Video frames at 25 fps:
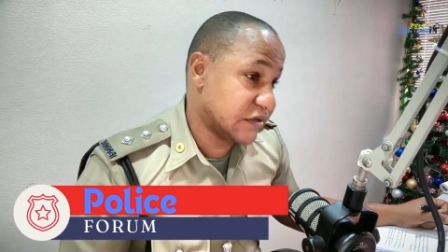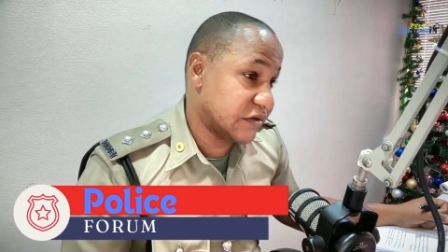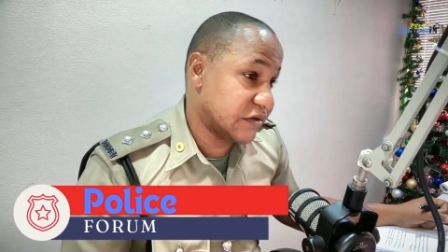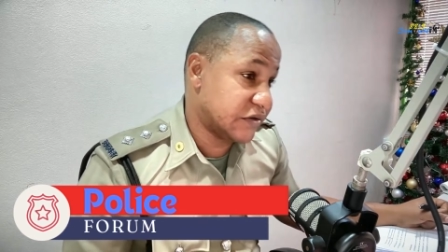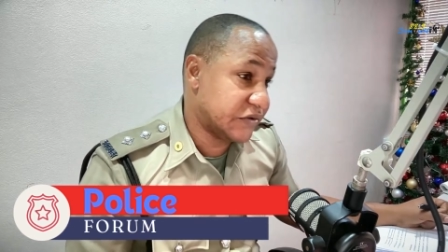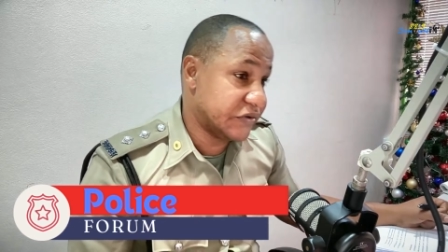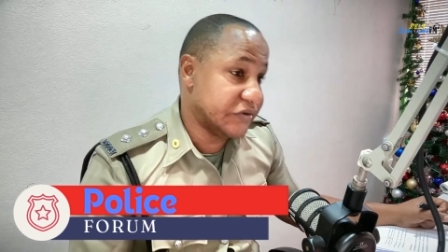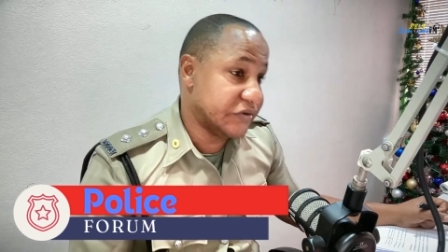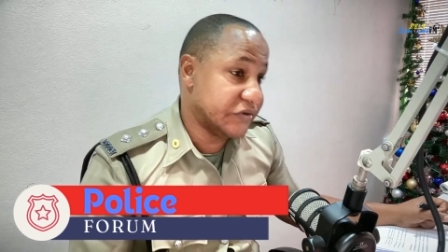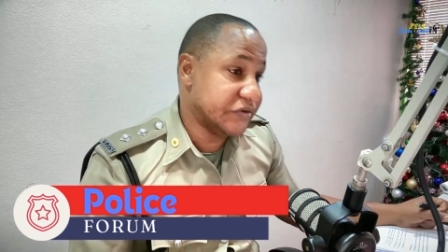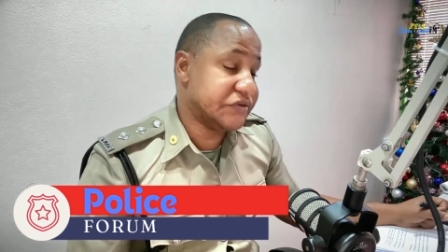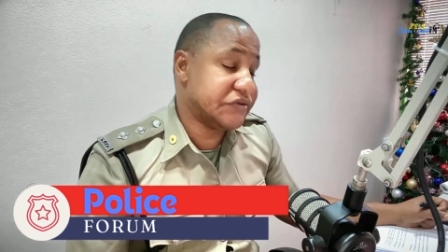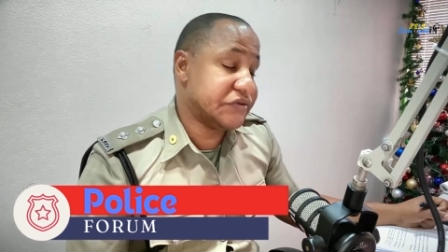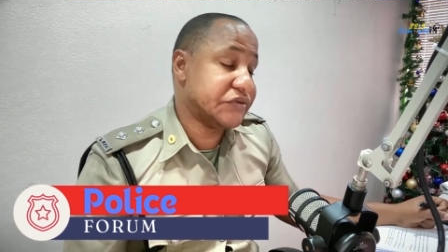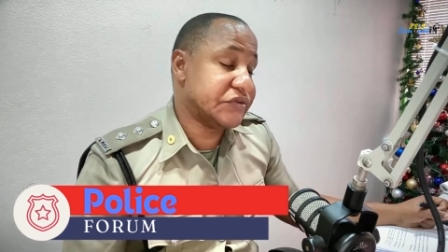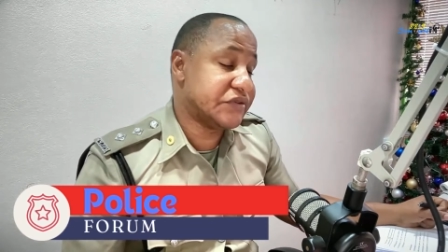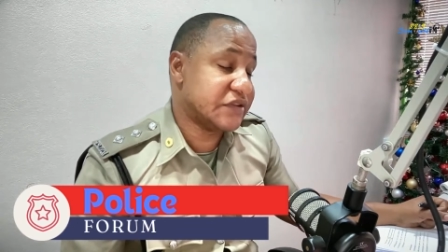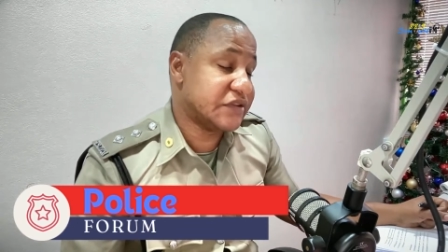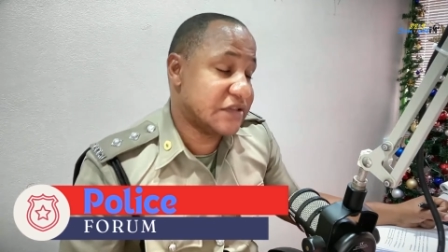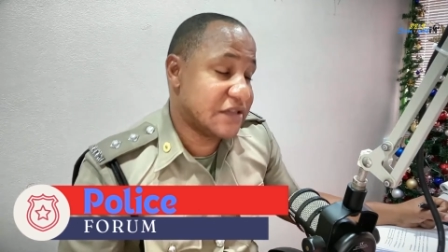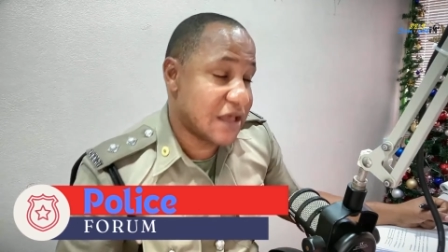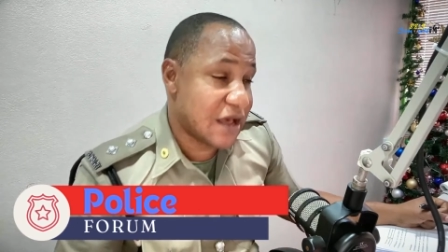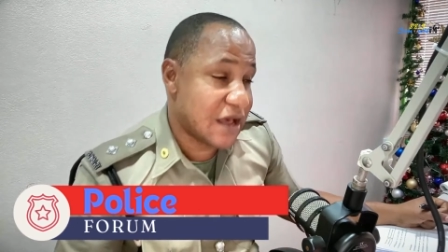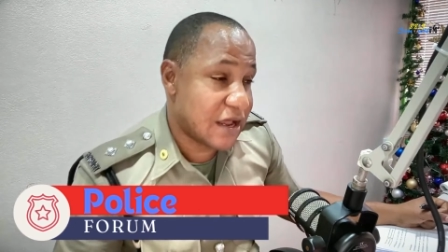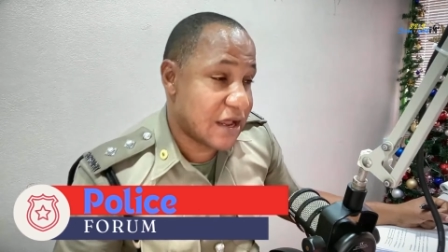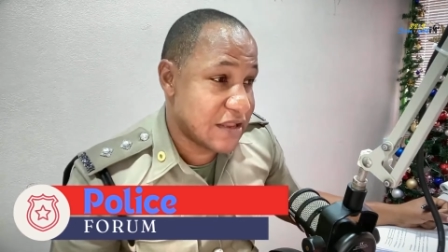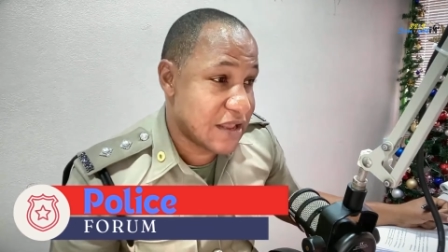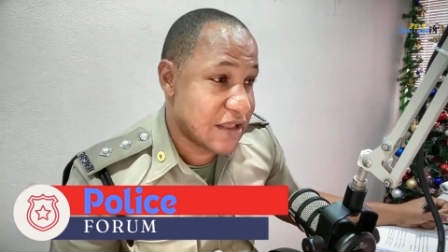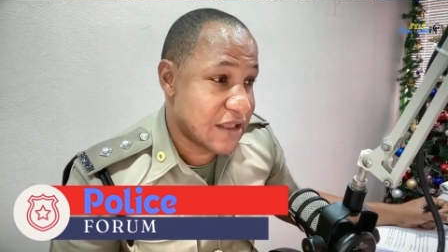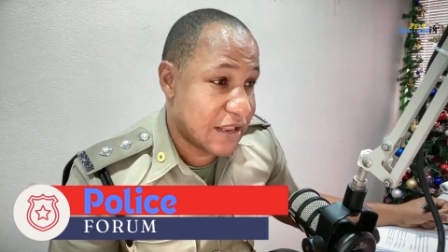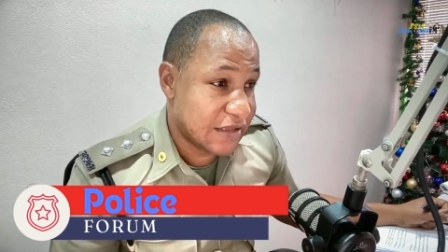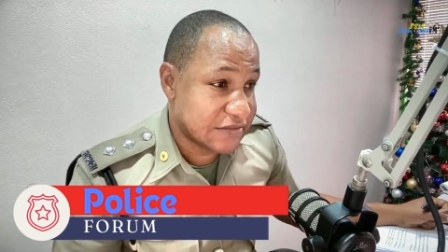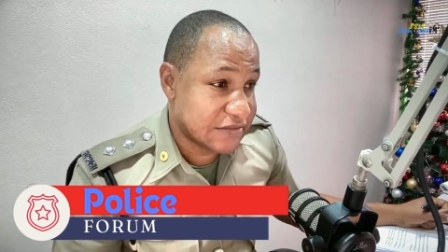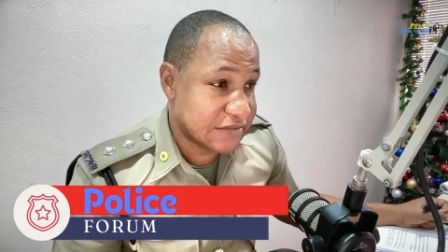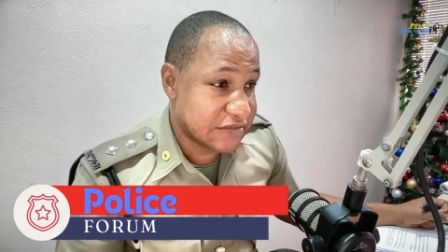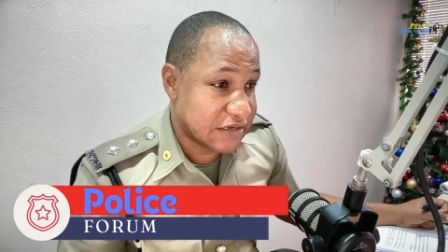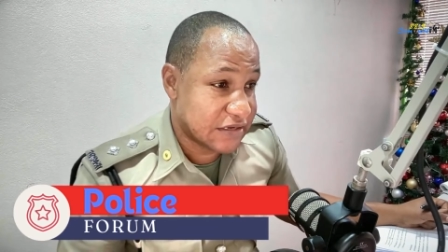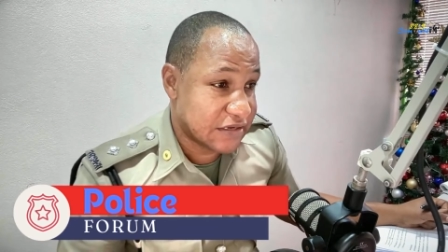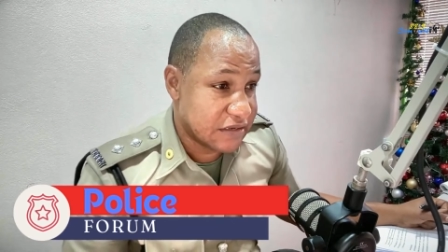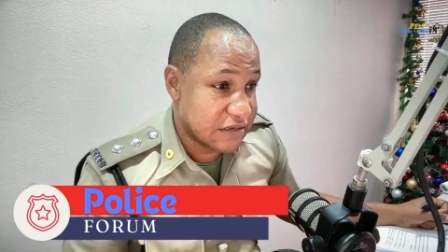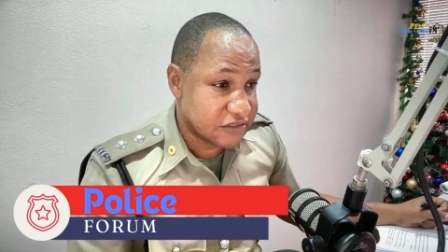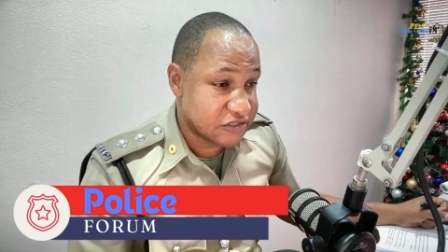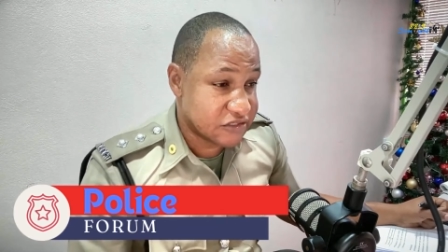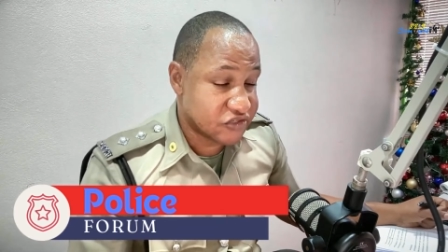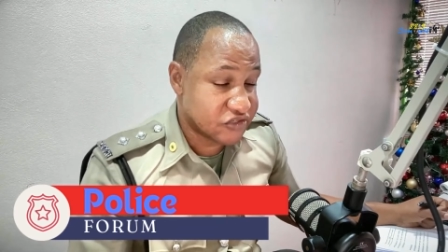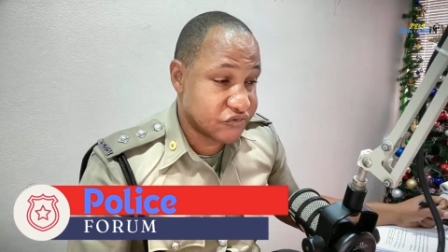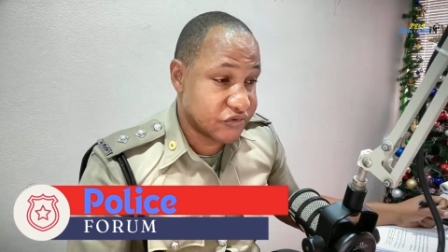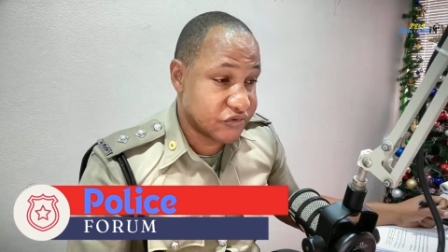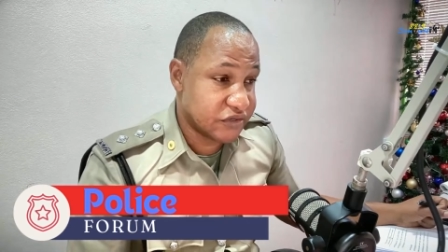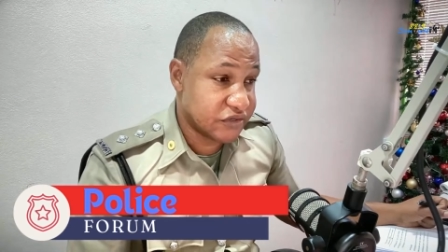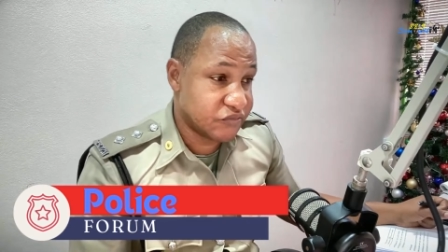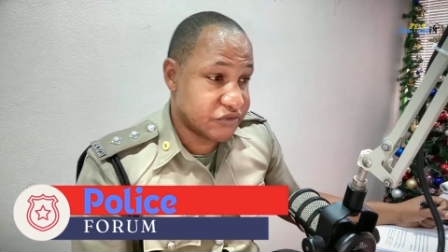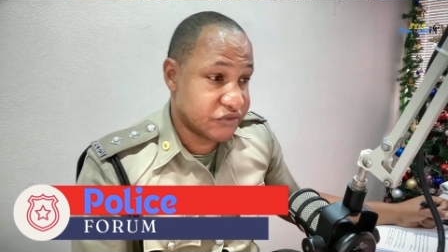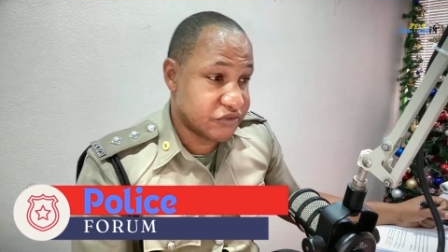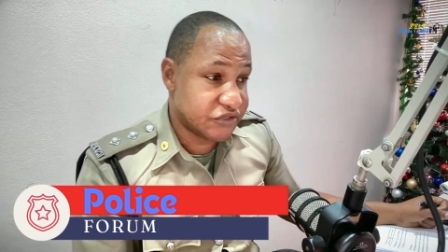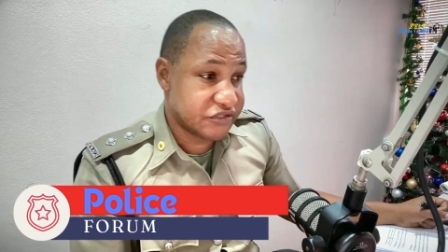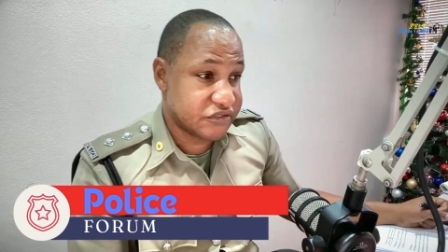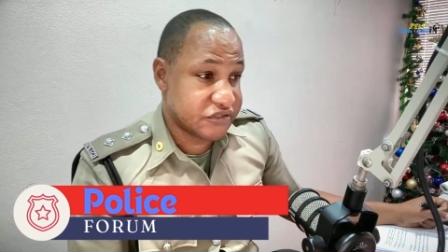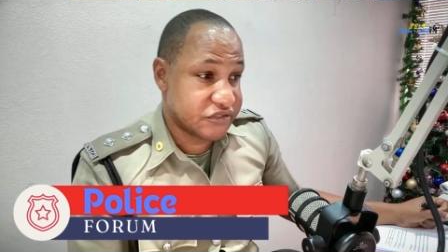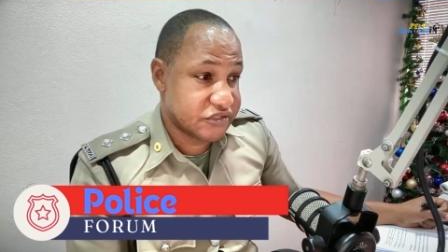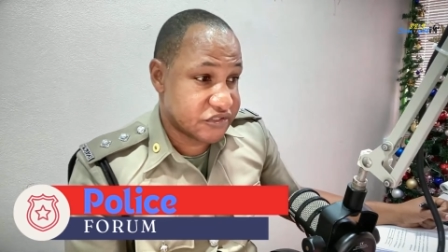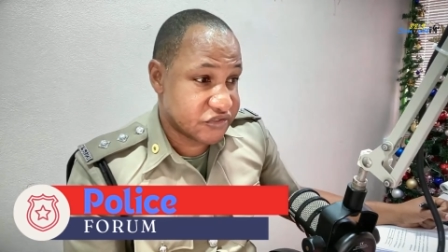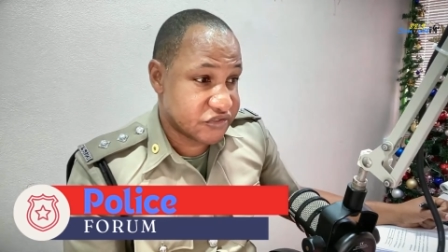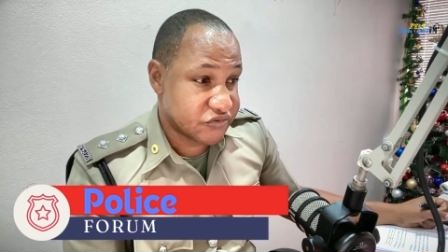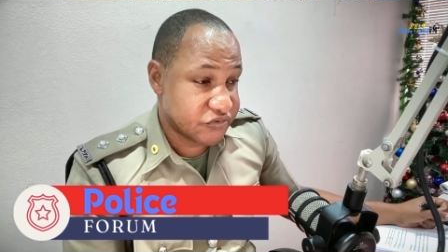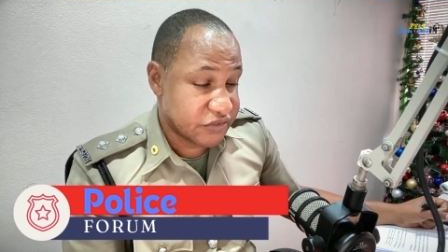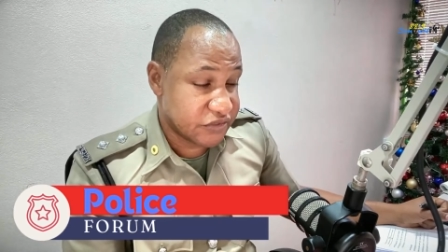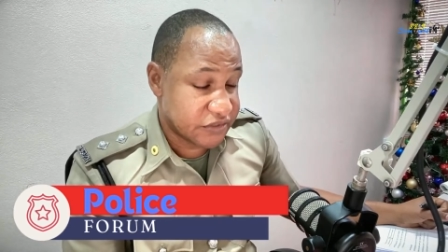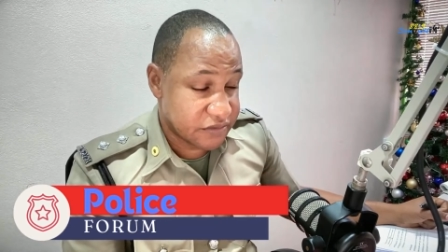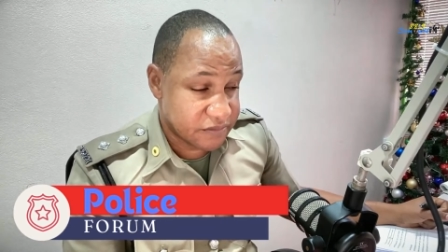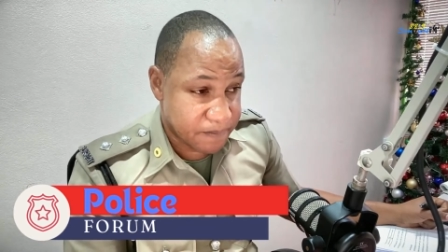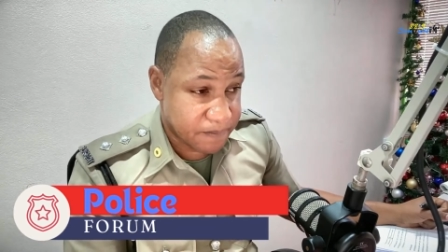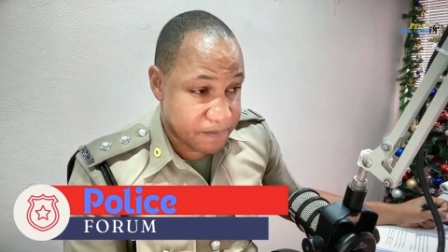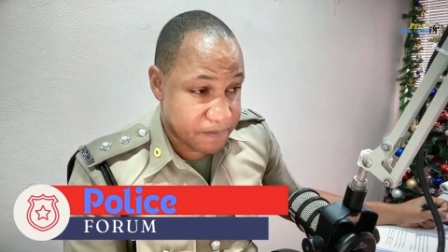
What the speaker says: onto Sir Daniel Alexander Street, which is the street,